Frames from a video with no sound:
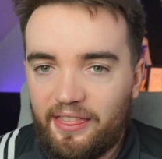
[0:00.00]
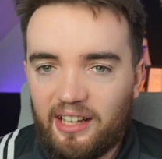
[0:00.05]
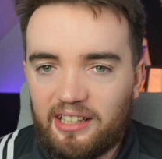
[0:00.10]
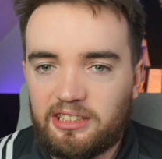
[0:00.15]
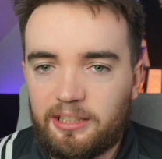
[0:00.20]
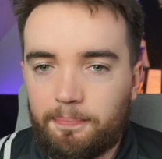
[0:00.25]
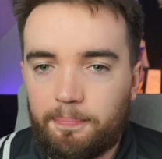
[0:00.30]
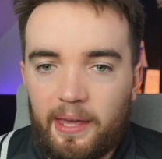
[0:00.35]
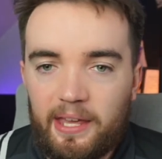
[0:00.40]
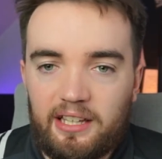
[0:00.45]

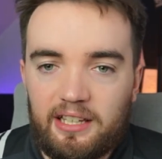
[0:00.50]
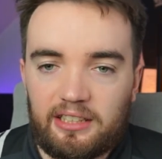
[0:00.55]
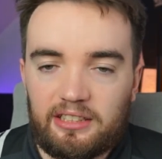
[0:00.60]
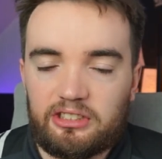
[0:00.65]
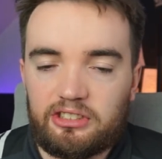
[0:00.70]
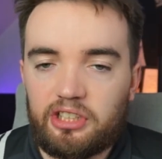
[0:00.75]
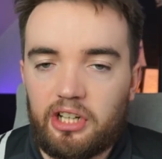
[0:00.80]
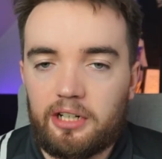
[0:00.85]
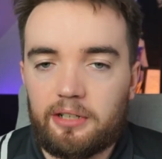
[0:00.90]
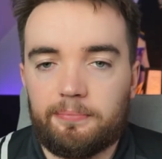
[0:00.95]
a big
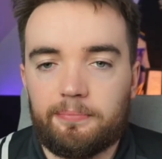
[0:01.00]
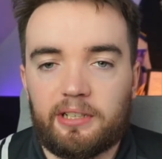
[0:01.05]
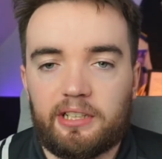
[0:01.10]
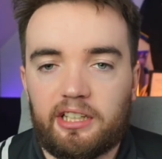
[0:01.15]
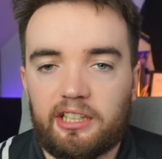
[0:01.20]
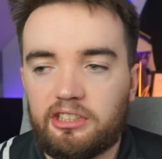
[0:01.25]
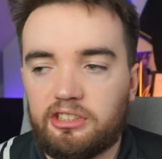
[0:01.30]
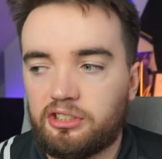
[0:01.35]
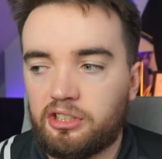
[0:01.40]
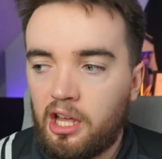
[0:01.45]
concern,
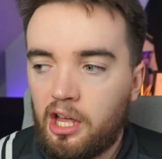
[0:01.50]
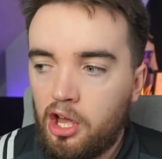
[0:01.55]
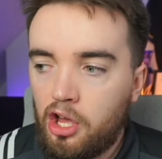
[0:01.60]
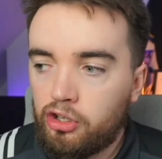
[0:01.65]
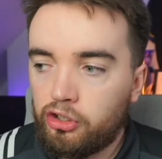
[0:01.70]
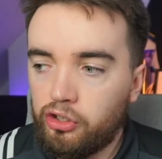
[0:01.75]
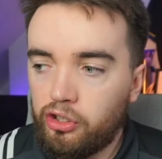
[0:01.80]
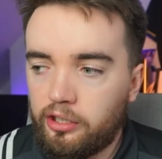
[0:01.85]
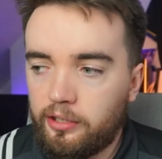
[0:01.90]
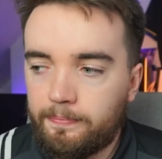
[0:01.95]
because
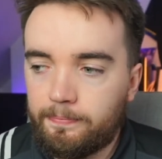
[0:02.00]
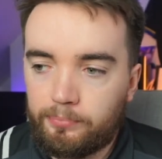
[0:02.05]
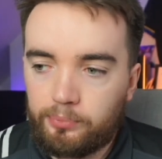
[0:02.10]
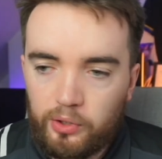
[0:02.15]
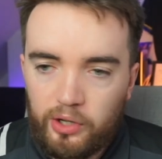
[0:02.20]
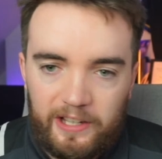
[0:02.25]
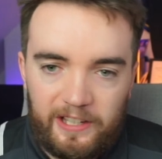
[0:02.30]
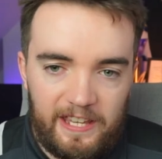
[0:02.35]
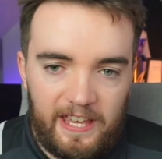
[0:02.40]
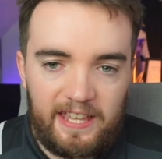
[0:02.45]
you can
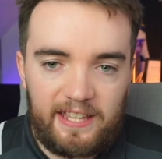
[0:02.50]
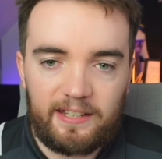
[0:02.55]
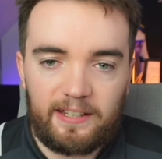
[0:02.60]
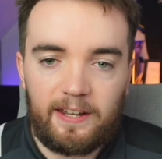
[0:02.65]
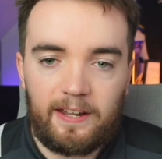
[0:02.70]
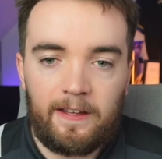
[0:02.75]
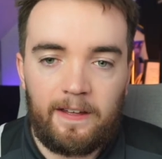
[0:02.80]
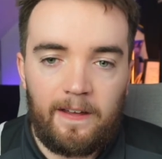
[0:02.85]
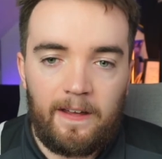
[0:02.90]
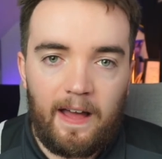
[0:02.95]
bring
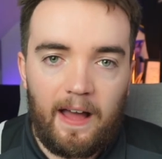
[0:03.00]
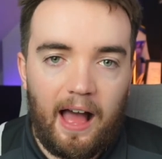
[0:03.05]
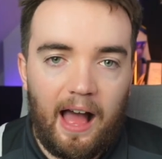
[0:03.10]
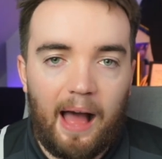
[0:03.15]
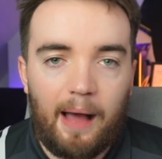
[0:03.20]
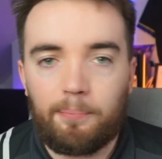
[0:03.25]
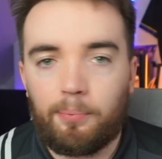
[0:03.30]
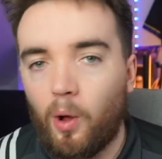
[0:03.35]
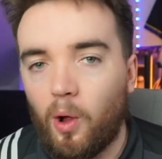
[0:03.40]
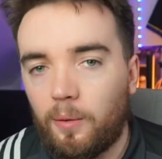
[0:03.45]
in
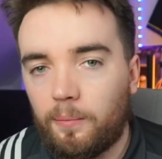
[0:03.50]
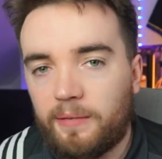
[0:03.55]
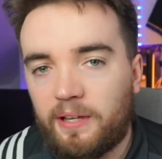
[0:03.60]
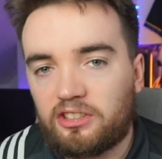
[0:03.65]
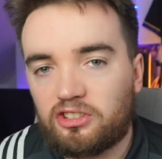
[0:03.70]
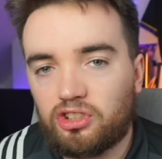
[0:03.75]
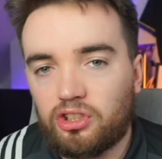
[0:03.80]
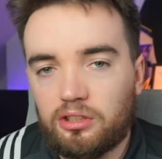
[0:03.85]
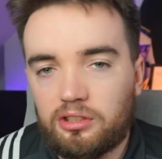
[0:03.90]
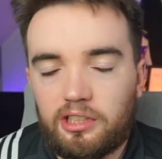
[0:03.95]
a Paul
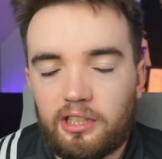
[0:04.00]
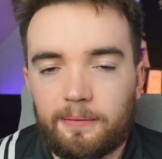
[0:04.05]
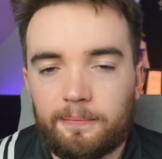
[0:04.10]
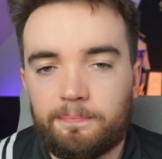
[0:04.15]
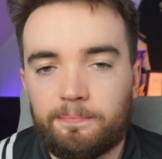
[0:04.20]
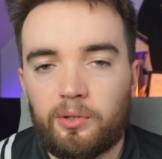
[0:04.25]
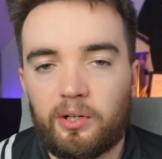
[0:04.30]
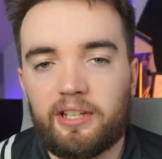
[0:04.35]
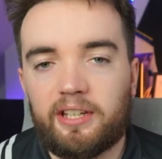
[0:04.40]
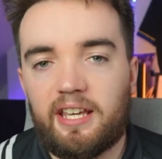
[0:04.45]
Mitchell, you can
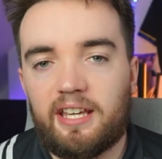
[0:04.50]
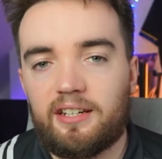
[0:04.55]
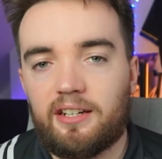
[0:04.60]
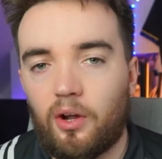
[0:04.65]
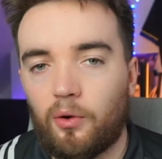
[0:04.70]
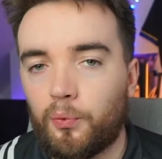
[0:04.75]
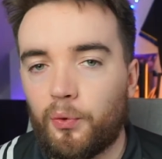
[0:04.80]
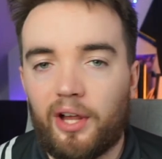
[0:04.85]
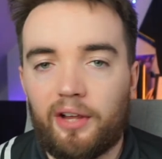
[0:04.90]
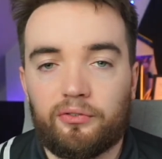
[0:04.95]
bring in a
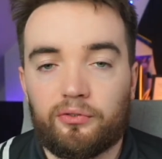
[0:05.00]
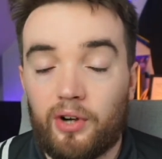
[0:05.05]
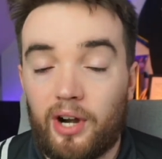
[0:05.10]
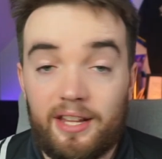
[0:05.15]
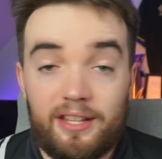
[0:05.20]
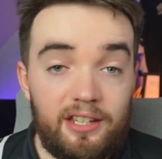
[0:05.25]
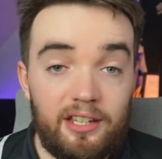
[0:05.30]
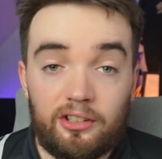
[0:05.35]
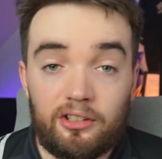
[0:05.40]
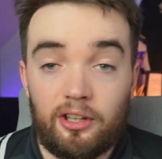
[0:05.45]
Ralph
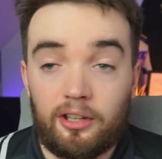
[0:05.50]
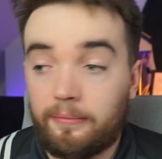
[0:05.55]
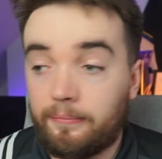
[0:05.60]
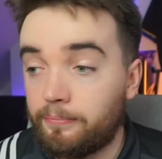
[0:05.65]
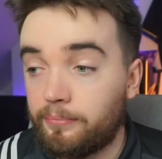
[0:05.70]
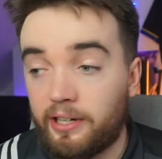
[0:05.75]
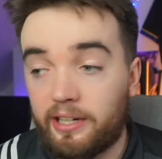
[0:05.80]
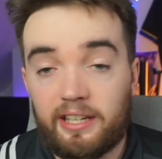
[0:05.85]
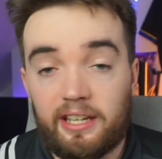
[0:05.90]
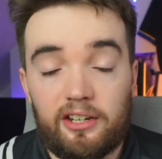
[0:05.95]
Rangnick, you can
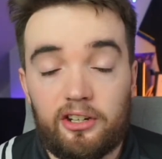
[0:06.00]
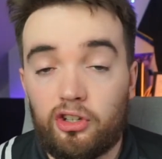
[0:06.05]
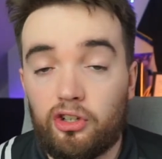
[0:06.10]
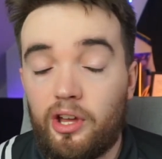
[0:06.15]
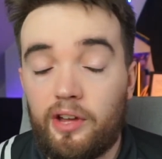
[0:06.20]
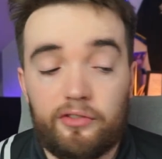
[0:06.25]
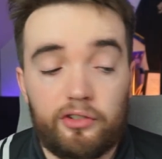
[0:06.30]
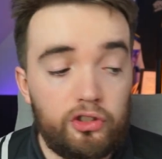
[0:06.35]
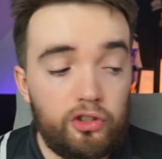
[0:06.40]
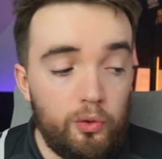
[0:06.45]
bring in
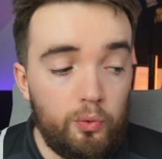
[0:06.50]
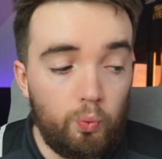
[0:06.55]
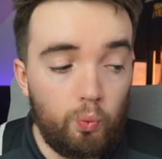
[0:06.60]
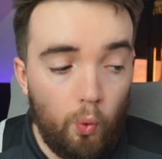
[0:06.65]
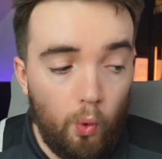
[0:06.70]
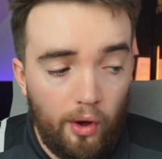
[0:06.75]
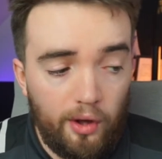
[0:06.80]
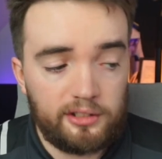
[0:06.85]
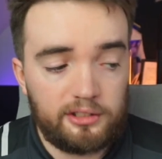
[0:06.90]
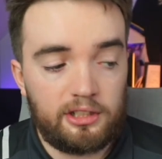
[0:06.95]
whoever you
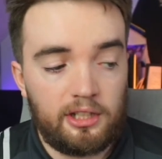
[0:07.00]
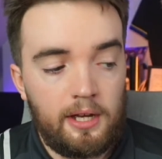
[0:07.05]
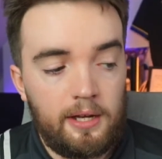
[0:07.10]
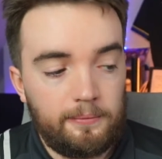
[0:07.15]
want,